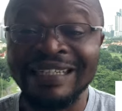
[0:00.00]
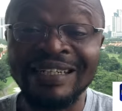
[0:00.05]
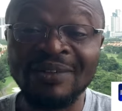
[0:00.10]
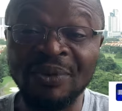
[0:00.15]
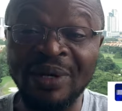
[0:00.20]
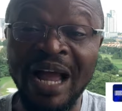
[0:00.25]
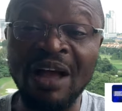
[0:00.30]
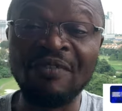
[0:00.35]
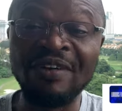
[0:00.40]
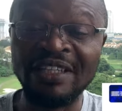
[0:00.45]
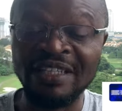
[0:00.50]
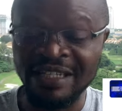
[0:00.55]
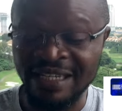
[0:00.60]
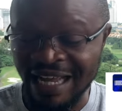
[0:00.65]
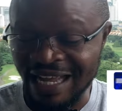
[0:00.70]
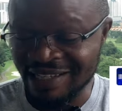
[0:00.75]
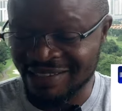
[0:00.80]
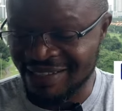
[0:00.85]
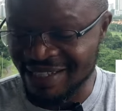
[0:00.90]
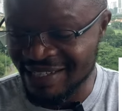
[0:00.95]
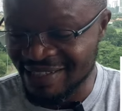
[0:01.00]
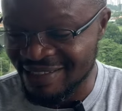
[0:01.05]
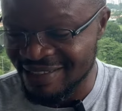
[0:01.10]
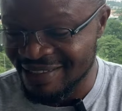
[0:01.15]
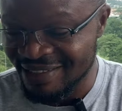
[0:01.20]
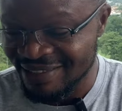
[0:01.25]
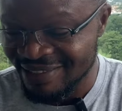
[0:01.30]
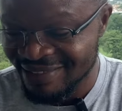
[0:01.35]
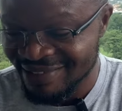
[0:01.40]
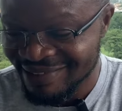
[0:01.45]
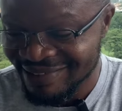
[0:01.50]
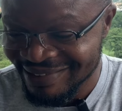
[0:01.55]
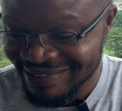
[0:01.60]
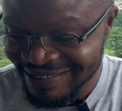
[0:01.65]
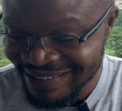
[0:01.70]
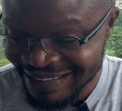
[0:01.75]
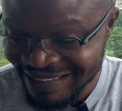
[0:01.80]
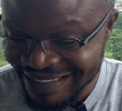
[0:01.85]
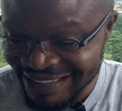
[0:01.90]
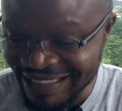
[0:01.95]
We have it in excess.
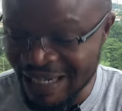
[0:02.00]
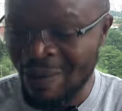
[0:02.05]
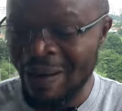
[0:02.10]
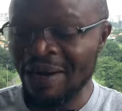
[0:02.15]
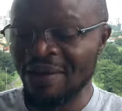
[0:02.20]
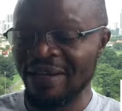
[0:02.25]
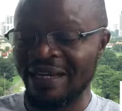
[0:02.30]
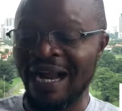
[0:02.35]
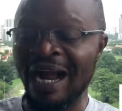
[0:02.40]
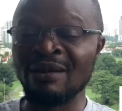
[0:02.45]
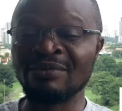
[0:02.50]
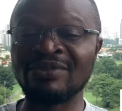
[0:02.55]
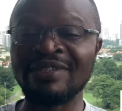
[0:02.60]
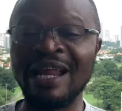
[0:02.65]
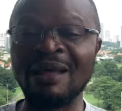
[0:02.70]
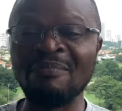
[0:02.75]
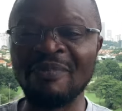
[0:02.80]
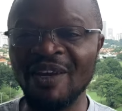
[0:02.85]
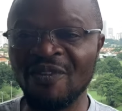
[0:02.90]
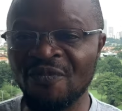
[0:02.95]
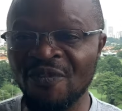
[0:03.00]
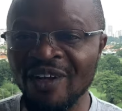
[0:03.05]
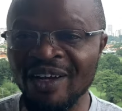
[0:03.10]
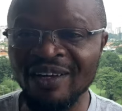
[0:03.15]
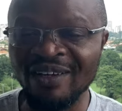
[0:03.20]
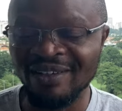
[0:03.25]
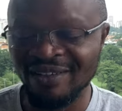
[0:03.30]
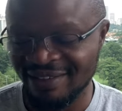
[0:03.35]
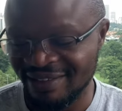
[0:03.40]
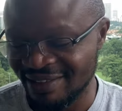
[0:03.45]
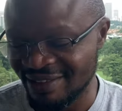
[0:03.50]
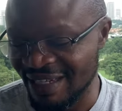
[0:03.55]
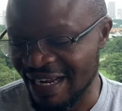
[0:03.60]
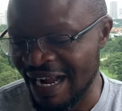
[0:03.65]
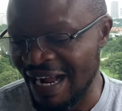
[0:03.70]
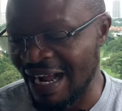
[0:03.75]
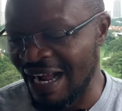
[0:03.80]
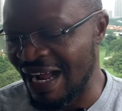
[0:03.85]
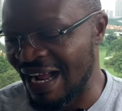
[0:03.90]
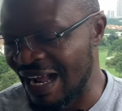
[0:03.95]
The one you come to the midfield.
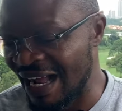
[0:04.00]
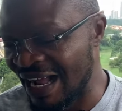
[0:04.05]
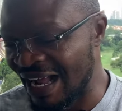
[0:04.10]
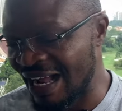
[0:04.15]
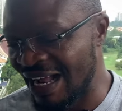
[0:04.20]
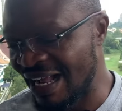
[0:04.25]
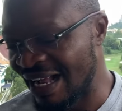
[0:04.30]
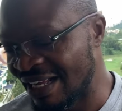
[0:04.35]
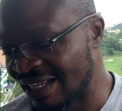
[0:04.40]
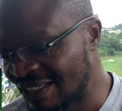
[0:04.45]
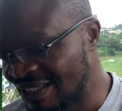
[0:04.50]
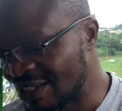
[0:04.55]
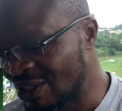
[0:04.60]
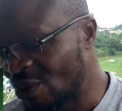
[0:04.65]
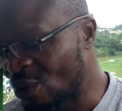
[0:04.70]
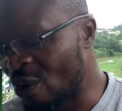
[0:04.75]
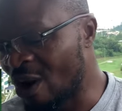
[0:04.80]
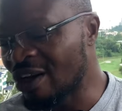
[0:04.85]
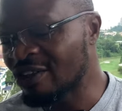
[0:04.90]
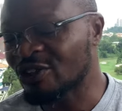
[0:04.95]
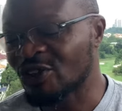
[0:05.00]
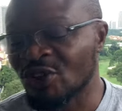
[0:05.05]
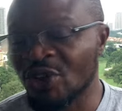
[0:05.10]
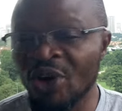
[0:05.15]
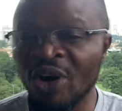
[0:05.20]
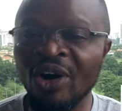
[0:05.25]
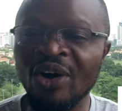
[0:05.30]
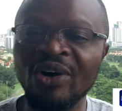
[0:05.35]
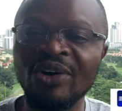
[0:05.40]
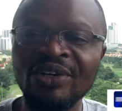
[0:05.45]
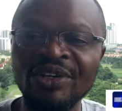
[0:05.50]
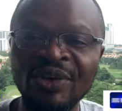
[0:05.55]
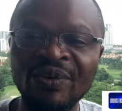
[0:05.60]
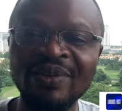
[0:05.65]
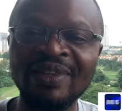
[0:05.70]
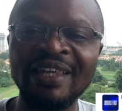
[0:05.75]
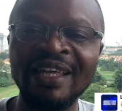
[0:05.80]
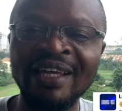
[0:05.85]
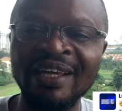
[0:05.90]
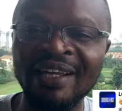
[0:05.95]
Ah, what role do
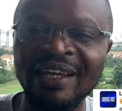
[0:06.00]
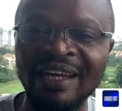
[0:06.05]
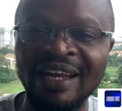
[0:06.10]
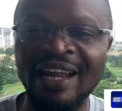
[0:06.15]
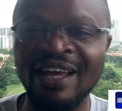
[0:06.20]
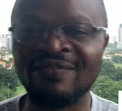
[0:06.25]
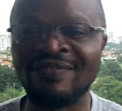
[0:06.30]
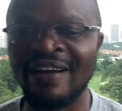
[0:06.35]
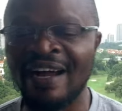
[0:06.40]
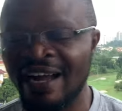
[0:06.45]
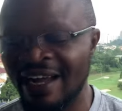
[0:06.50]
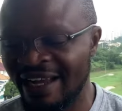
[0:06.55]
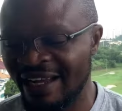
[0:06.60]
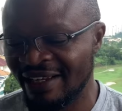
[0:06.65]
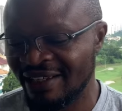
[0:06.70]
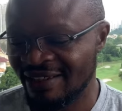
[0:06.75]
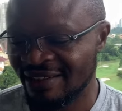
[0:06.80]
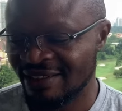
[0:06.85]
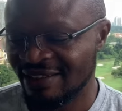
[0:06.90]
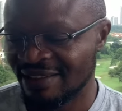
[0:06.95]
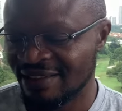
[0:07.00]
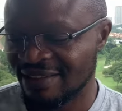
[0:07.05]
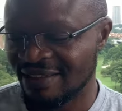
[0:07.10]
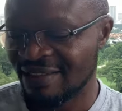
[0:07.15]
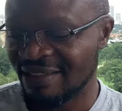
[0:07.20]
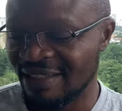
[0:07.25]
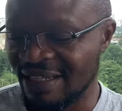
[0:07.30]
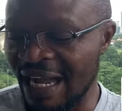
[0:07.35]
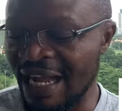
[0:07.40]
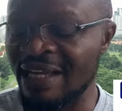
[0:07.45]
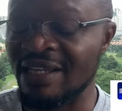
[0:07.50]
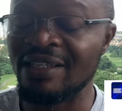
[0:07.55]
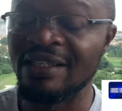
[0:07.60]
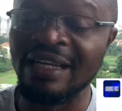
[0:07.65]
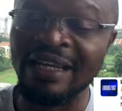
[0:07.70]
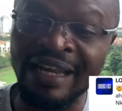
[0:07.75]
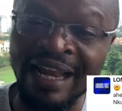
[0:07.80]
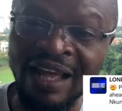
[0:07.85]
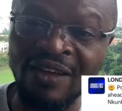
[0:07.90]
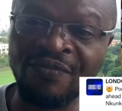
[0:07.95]
you think Levi uh,
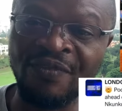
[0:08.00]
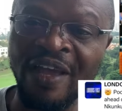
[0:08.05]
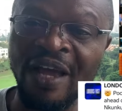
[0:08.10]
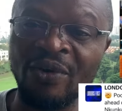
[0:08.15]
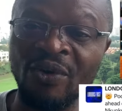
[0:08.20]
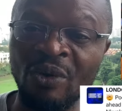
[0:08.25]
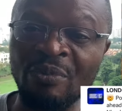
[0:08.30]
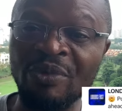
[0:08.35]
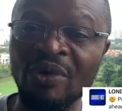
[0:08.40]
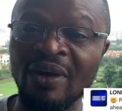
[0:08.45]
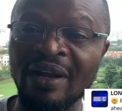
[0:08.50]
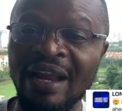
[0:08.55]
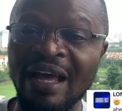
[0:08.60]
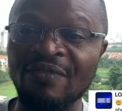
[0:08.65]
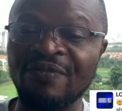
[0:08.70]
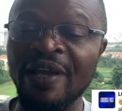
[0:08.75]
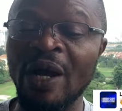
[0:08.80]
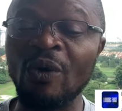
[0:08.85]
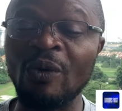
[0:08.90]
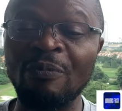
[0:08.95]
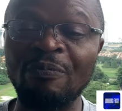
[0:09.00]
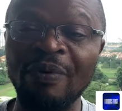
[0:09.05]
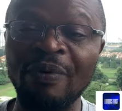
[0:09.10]
Lavia, Romeo Lavia will